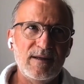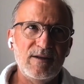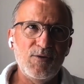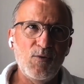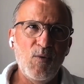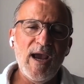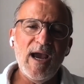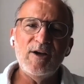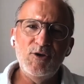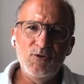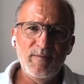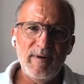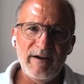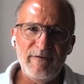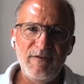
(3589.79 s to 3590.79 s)
the way I
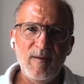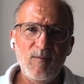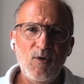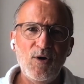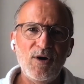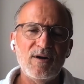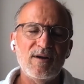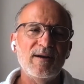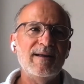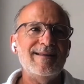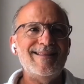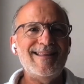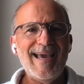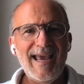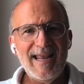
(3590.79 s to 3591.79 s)
do my film work,
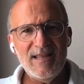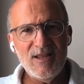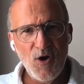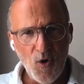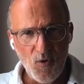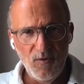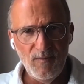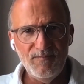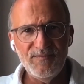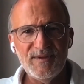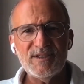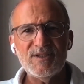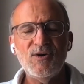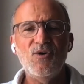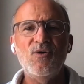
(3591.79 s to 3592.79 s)
they know.
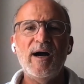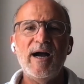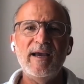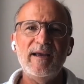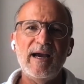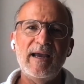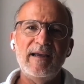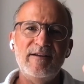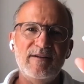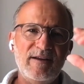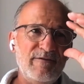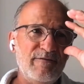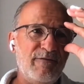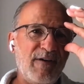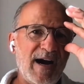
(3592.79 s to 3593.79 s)
So I, I
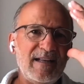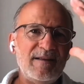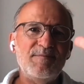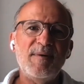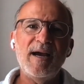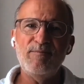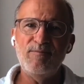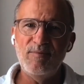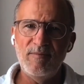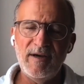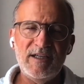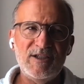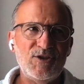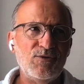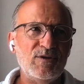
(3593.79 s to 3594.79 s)
invite my
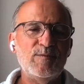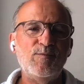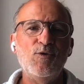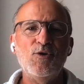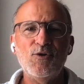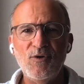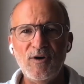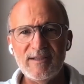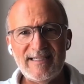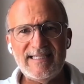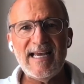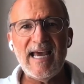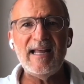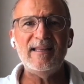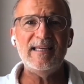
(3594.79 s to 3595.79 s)
insurance broker on
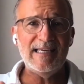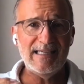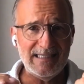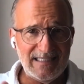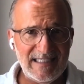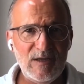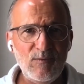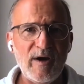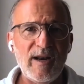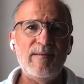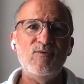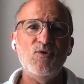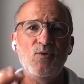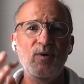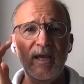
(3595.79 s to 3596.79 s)
set. He can see what
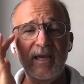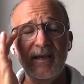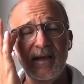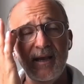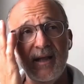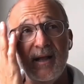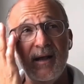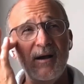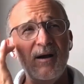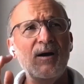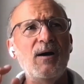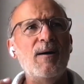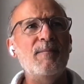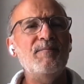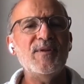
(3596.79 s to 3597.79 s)
I'm doing.
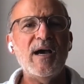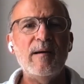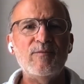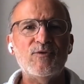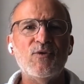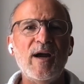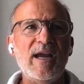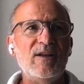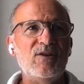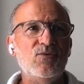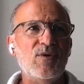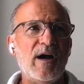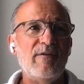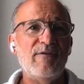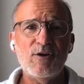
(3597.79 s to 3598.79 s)
Um, I'm trying
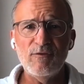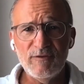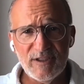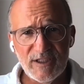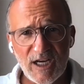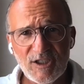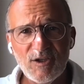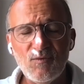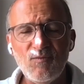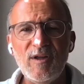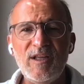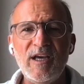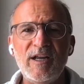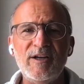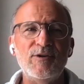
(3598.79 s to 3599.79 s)
to have a conversation with the